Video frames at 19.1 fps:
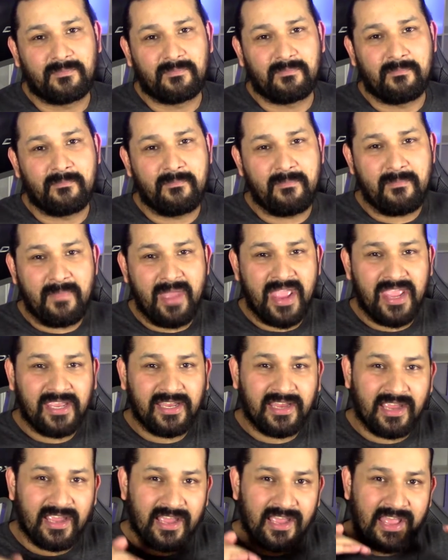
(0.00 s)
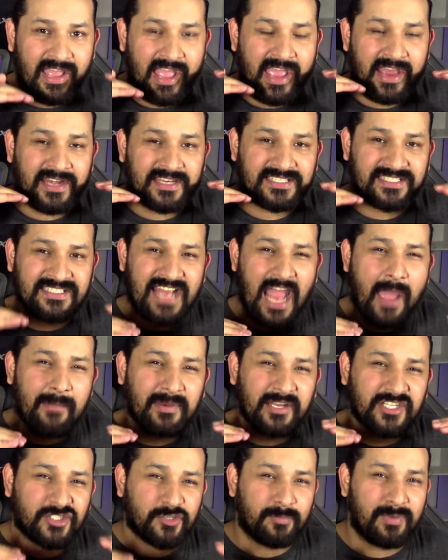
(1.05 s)
make an
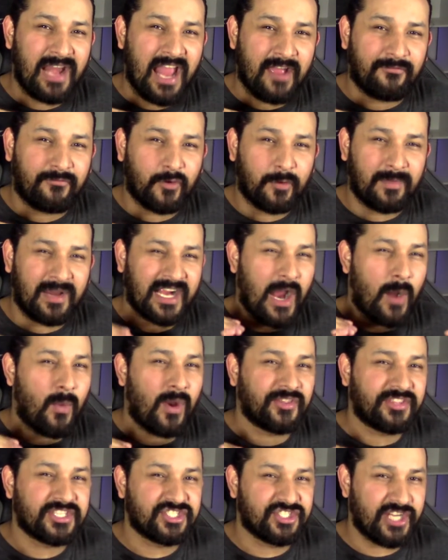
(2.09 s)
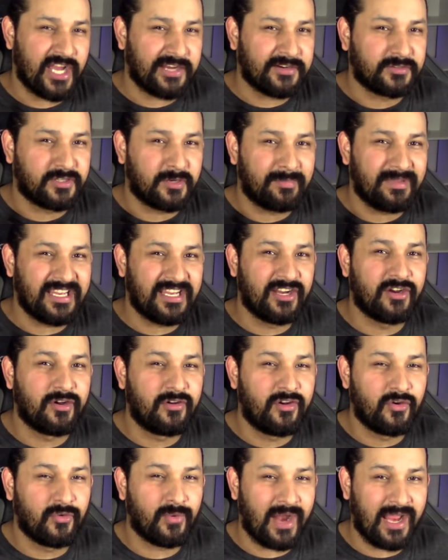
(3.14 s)
established platform. Like I want this channel to be
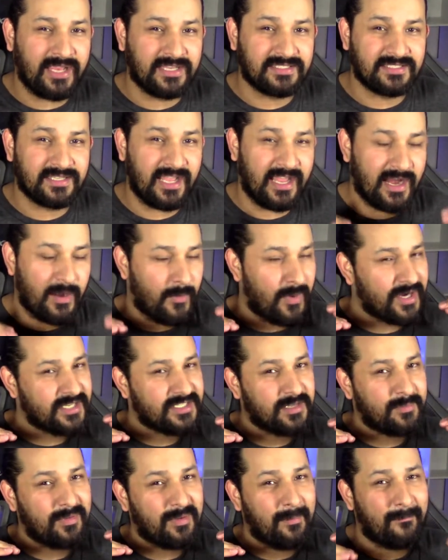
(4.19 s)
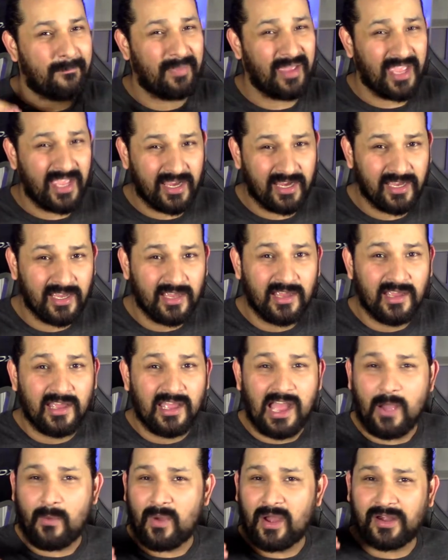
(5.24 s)
great and I want it to be big.
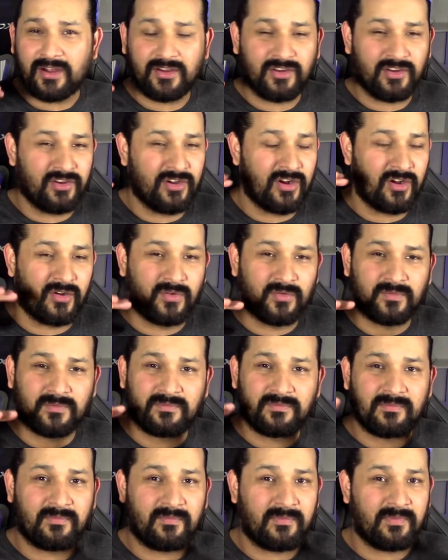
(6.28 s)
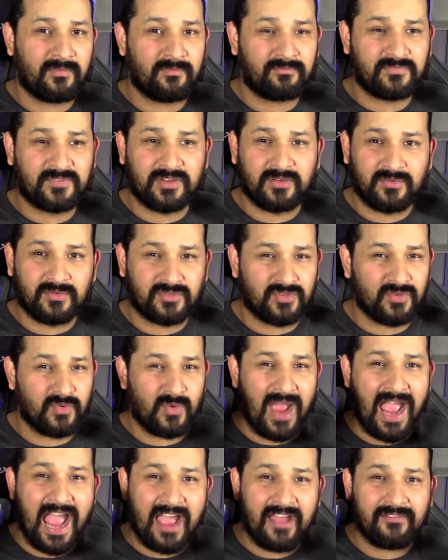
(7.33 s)
I want, you know, to to
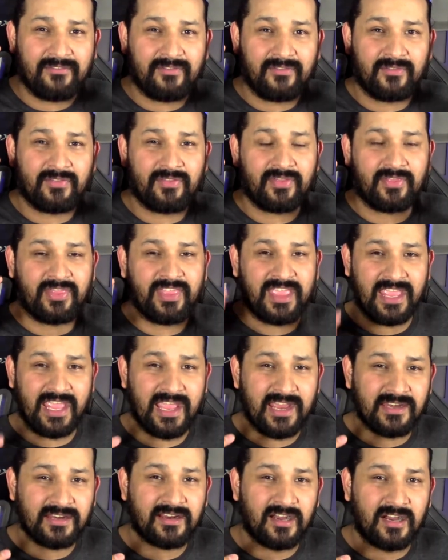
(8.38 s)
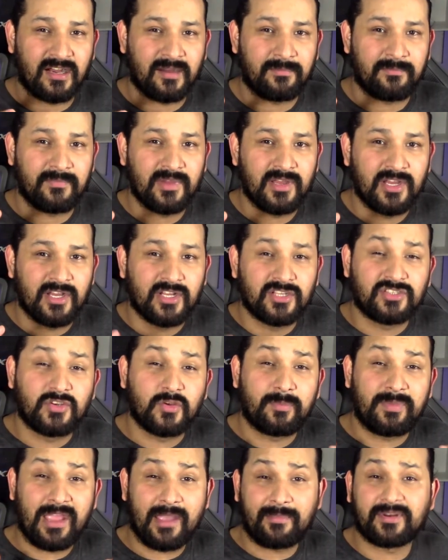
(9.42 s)
have the income
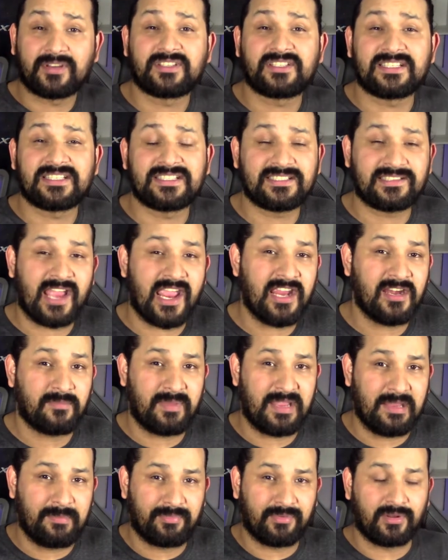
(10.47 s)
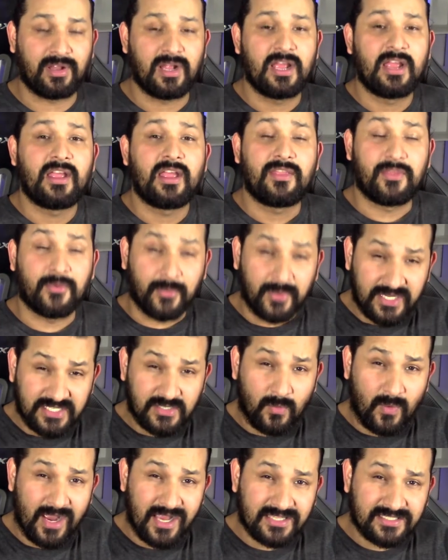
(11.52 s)
to be able to sustain people. And the
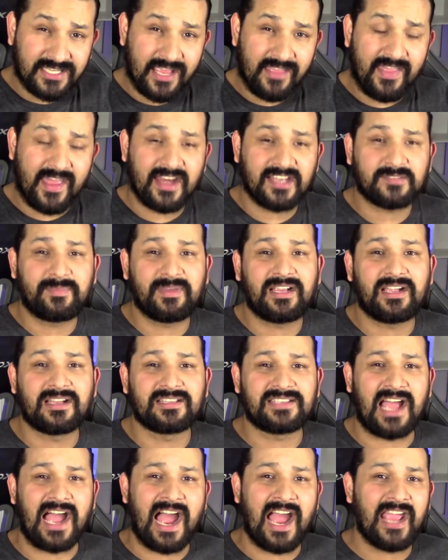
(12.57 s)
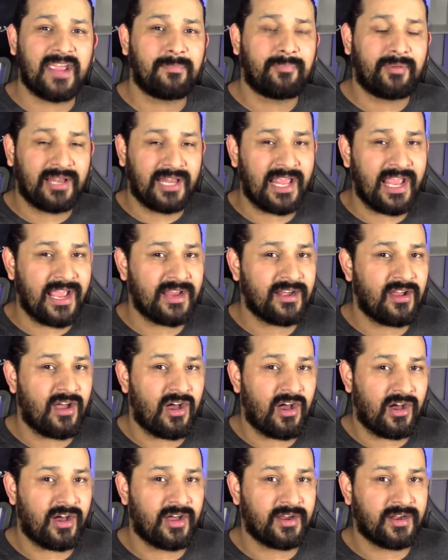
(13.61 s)
reason why I say that is because I plan
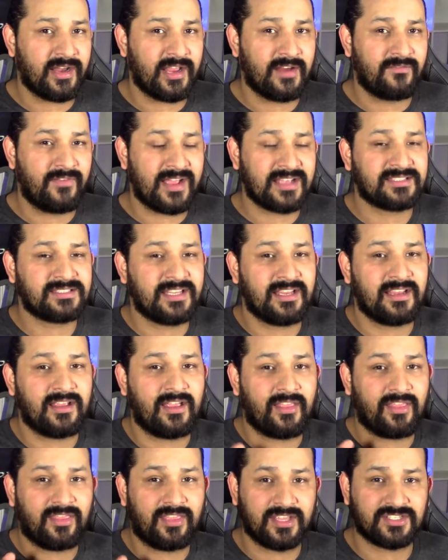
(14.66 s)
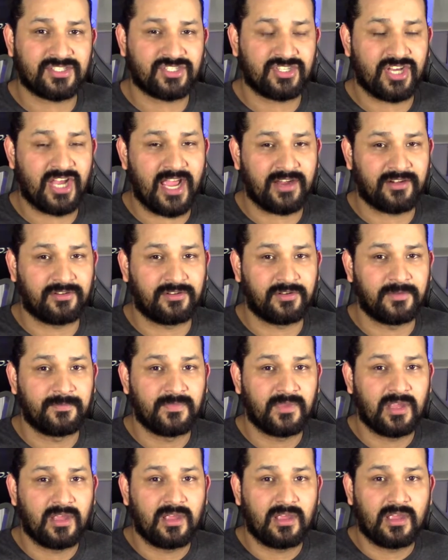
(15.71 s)
on investing this channel
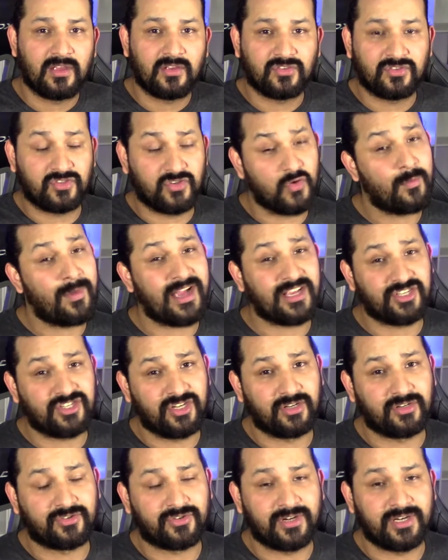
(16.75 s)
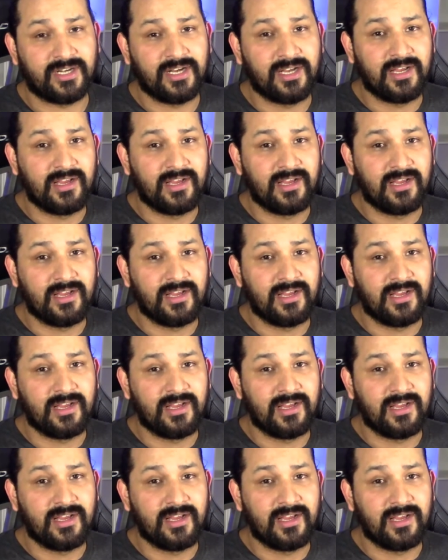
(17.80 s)
to my children.